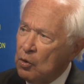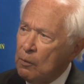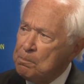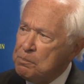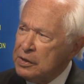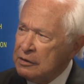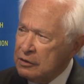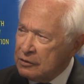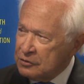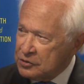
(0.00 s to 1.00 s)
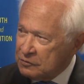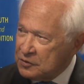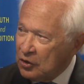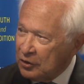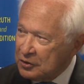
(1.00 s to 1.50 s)
pour billions
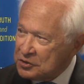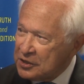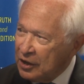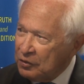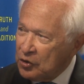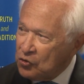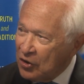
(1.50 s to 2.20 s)
of dollars down the